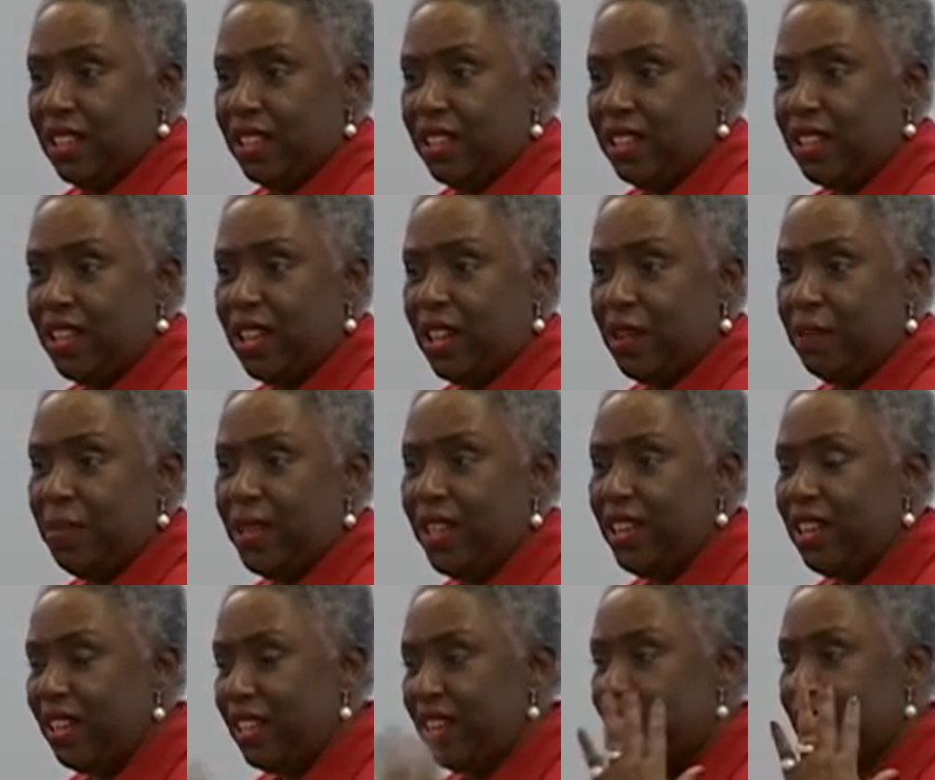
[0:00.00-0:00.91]

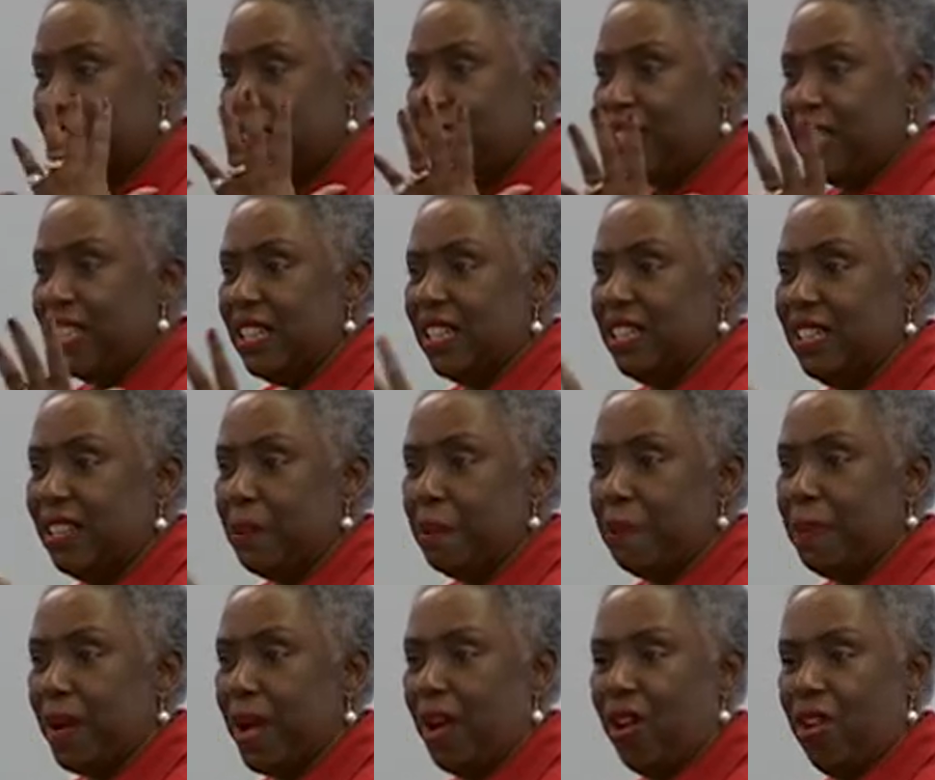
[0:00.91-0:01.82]
coming and this
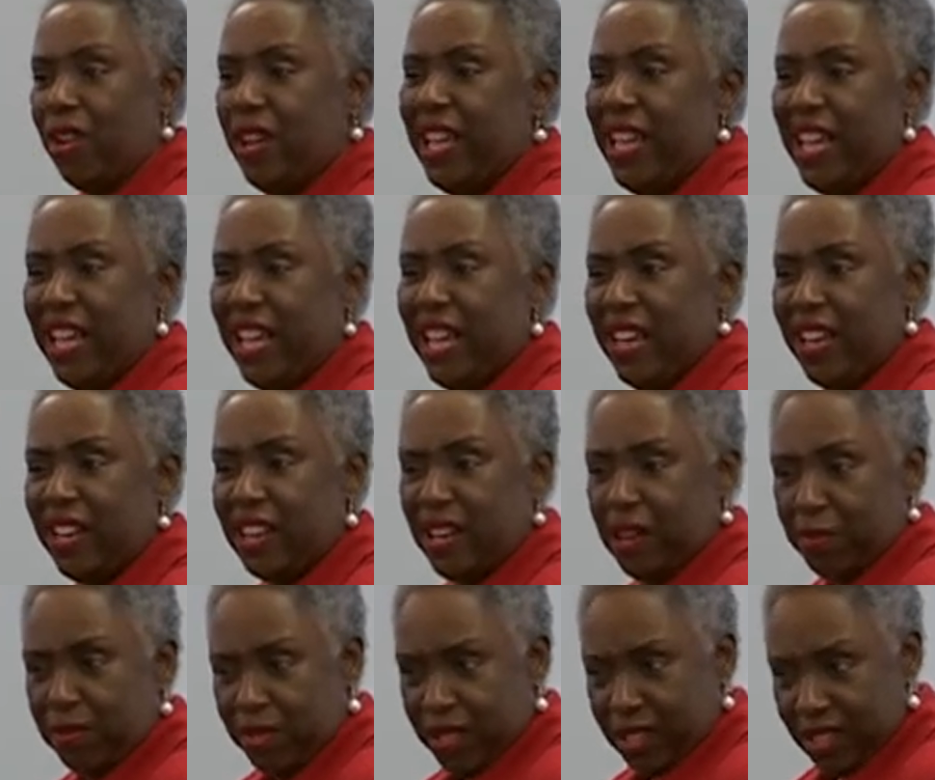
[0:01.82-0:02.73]
bald head. And
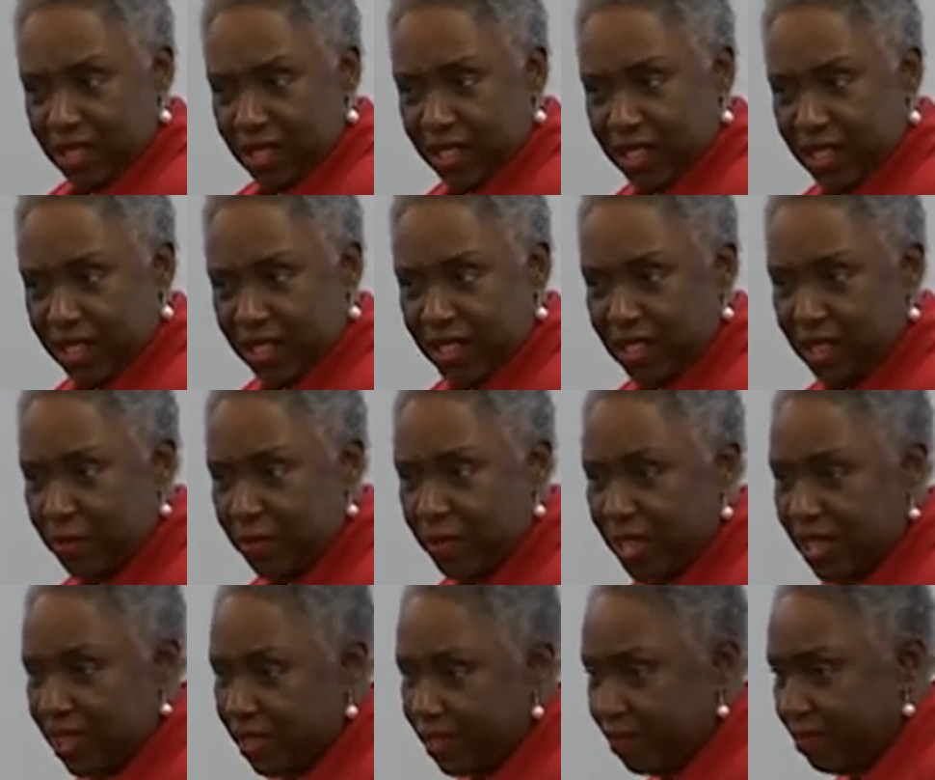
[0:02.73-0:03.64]
I'm looking and I'm
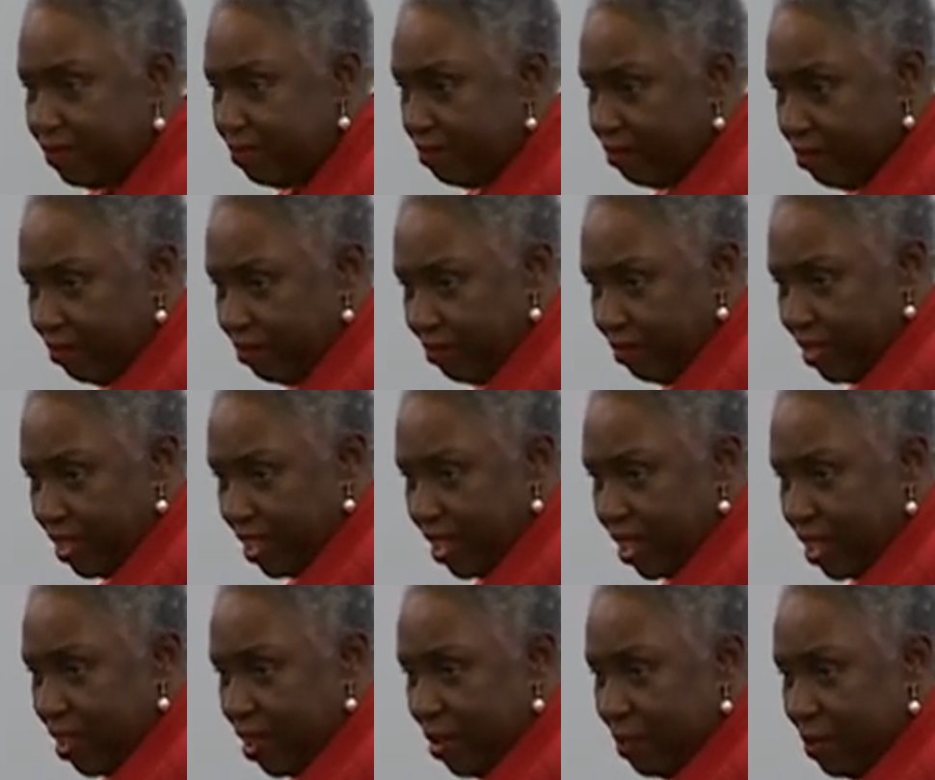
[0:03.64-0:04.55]
like,
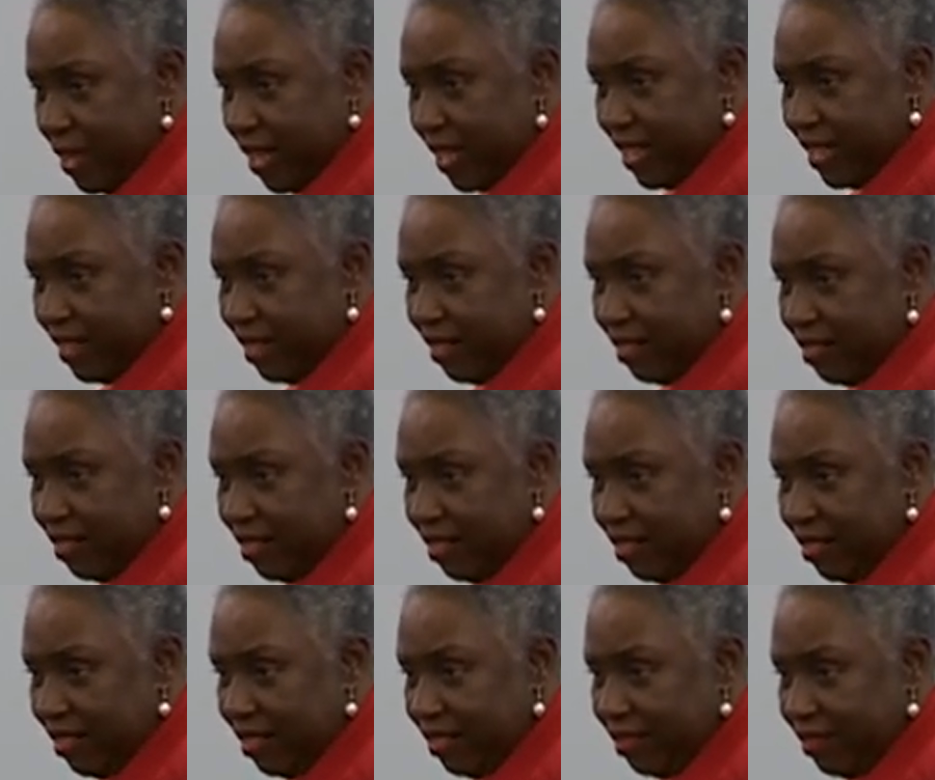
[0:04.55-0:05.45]
oh my
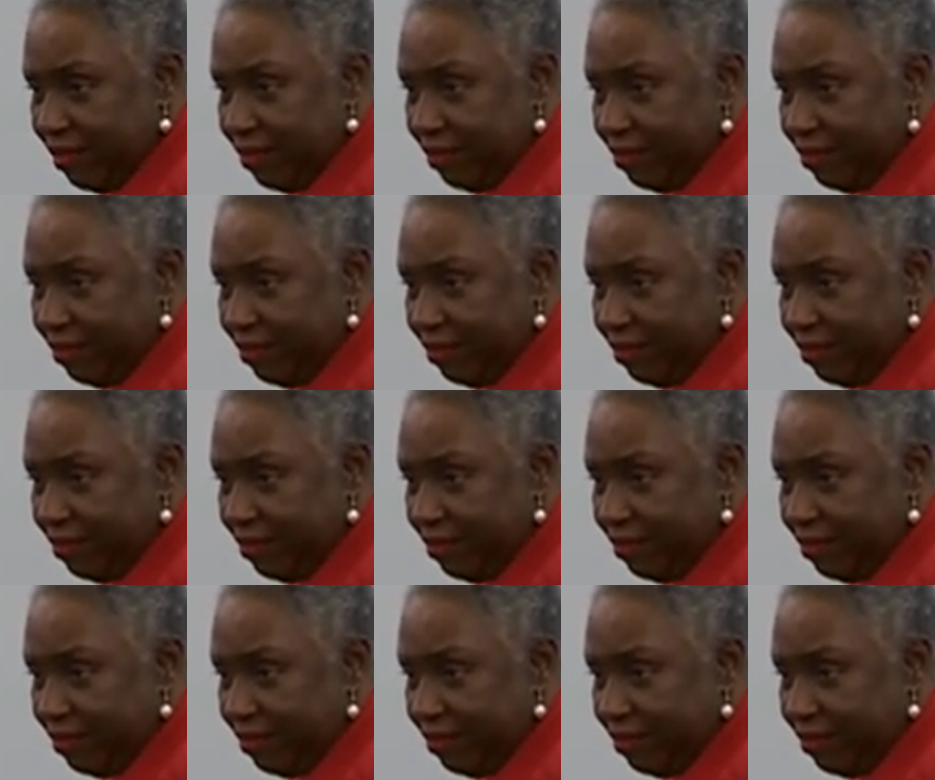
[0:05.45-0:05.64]
God,